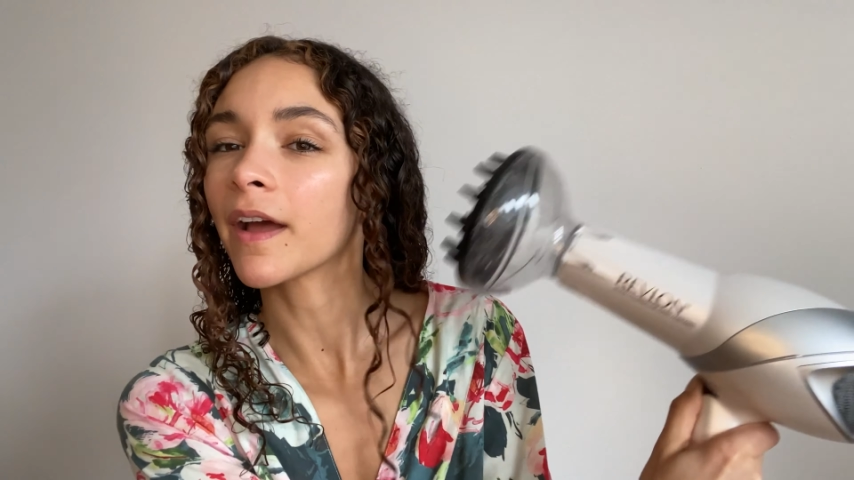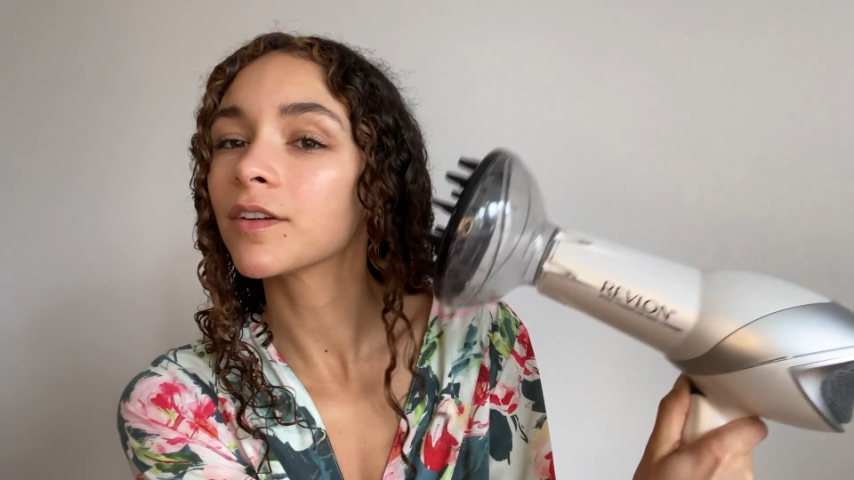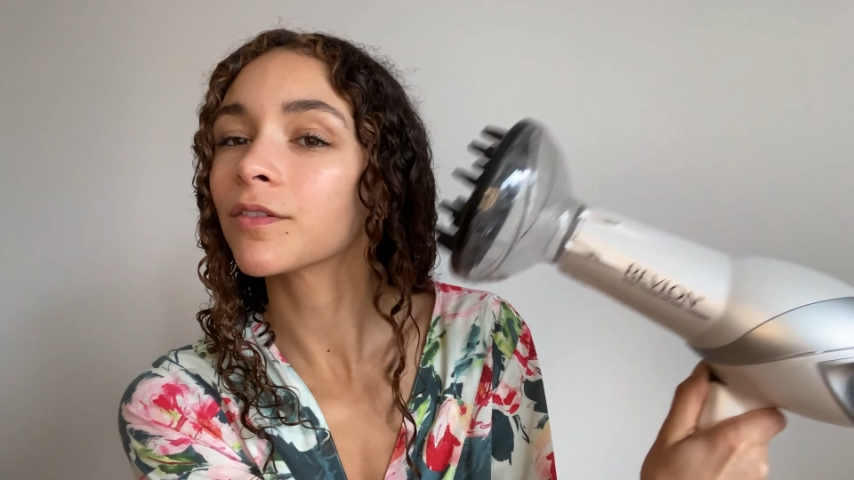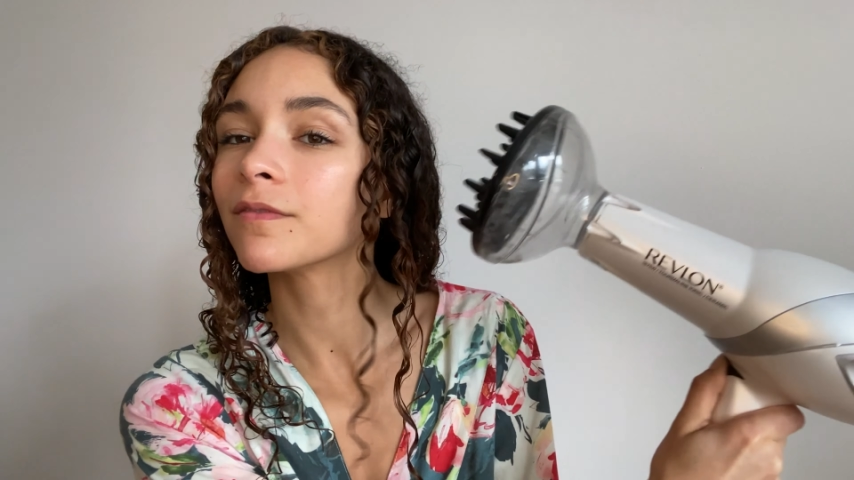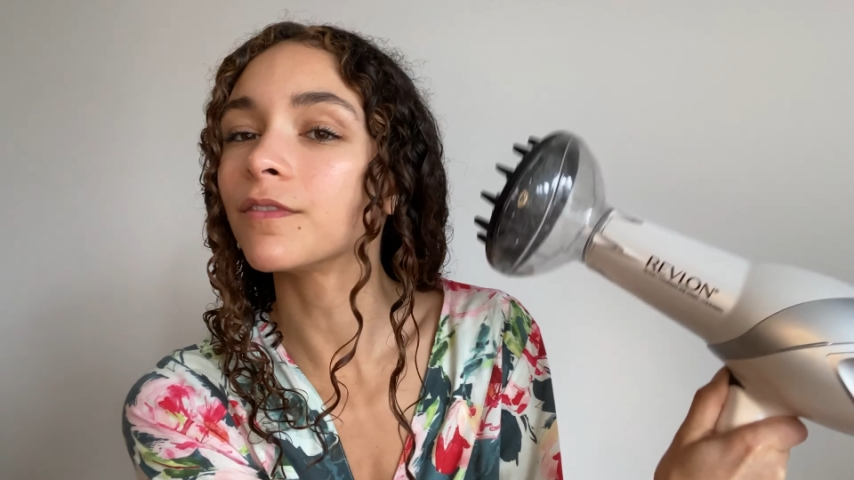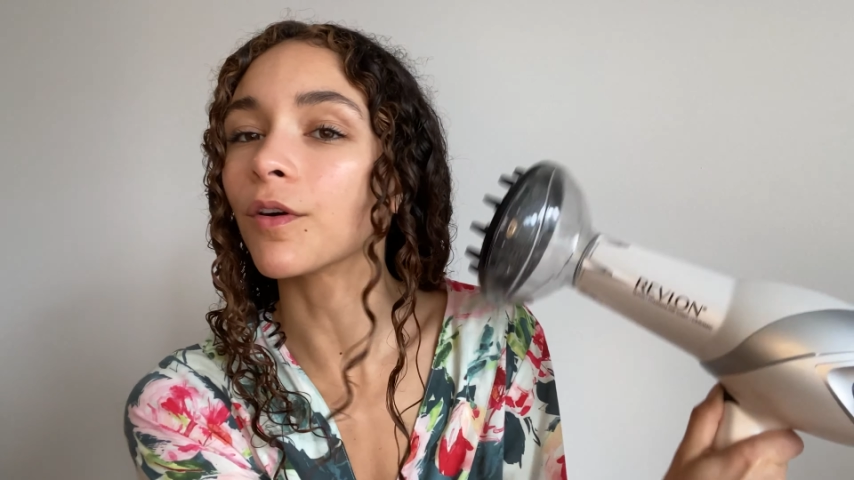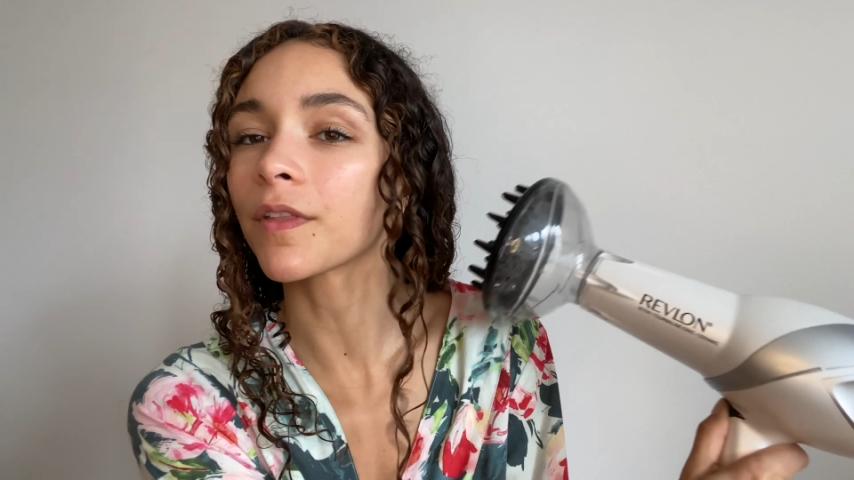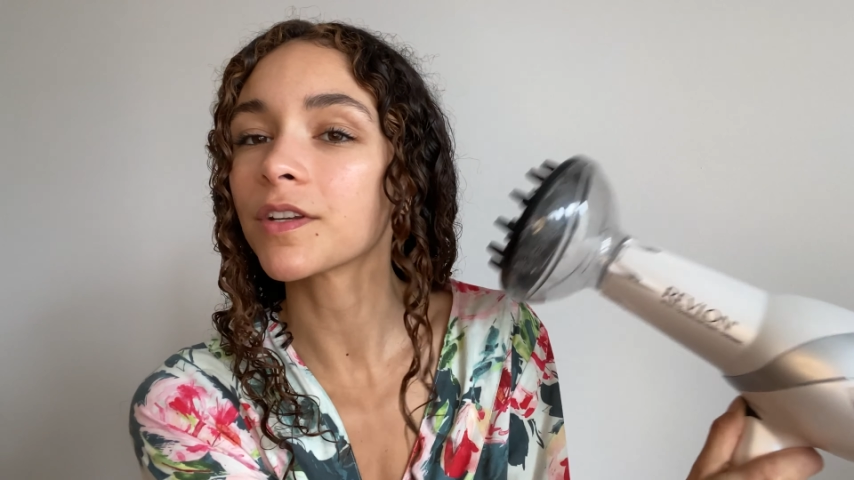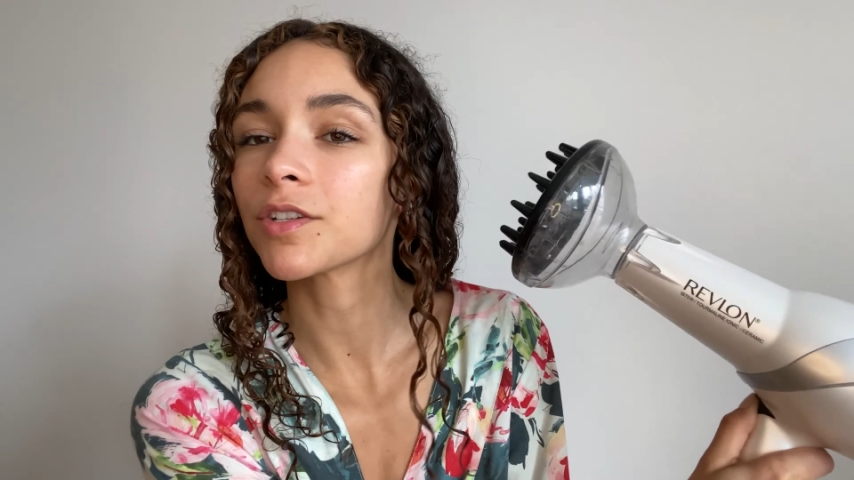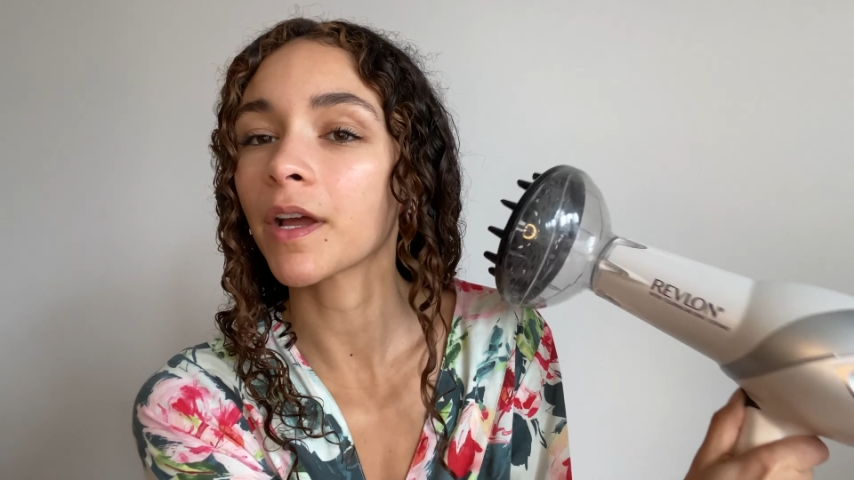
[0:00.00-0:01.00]
I don't
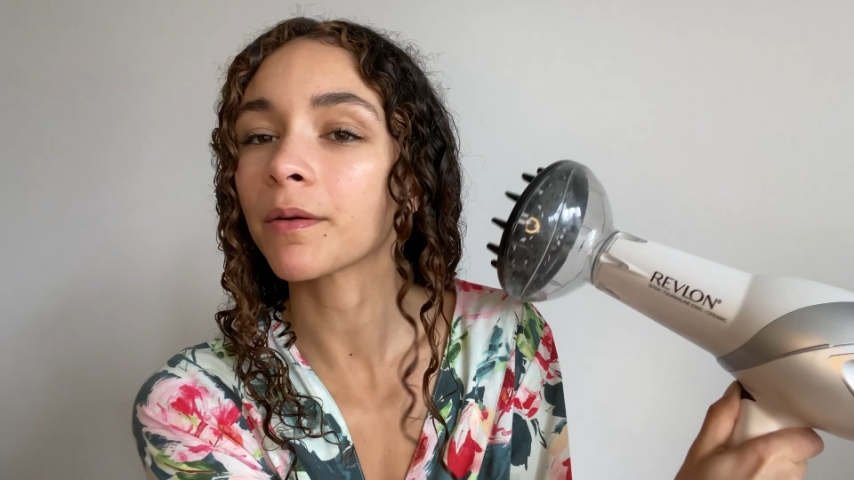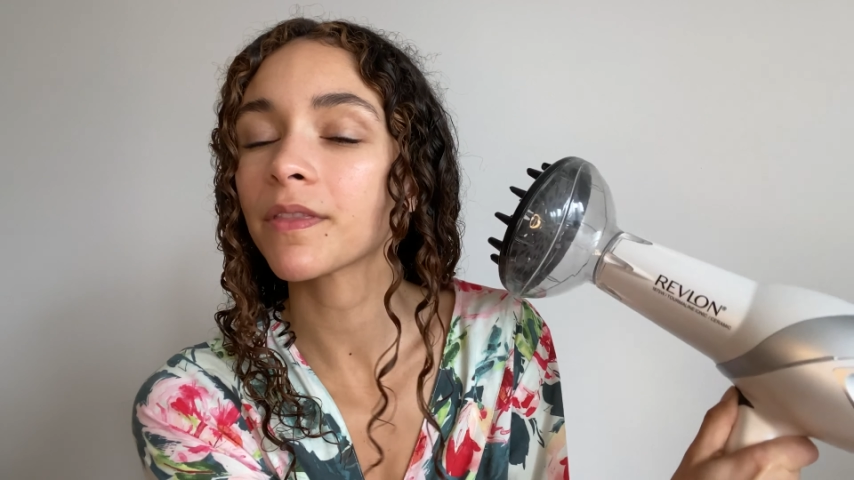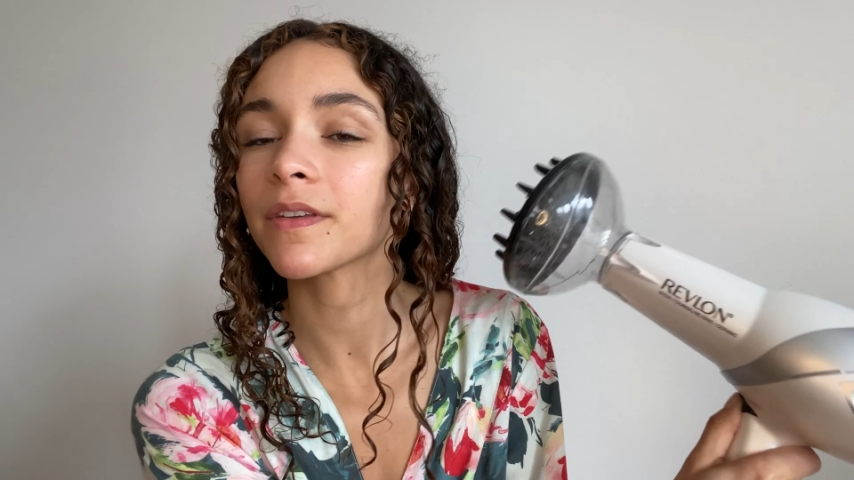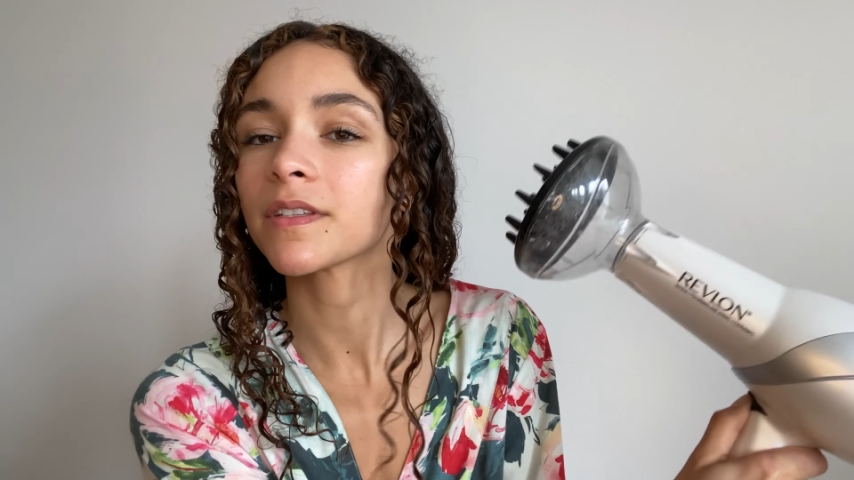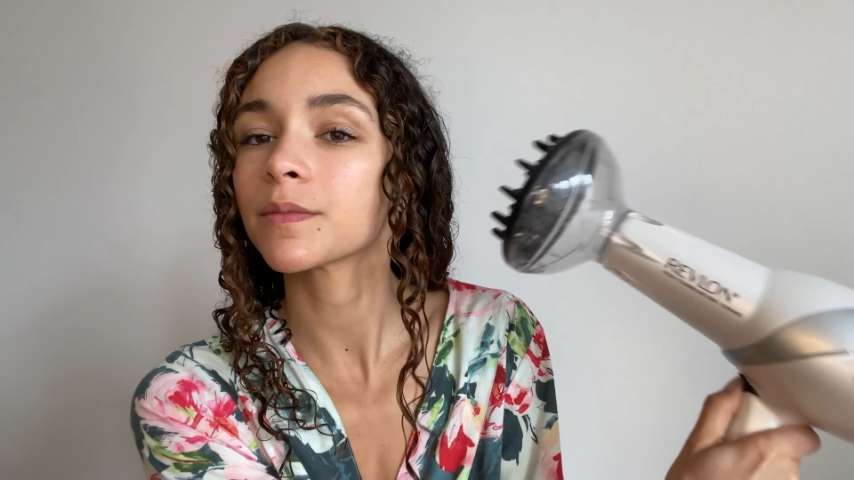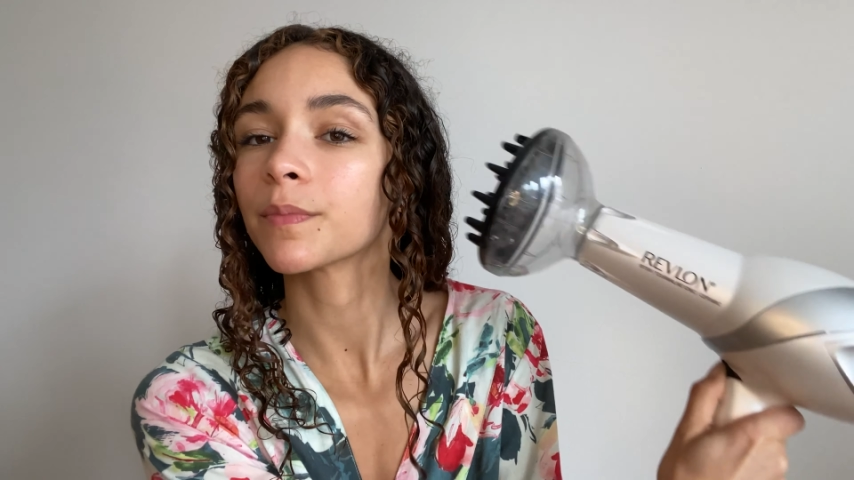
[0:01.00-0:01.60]
fully dry it with this,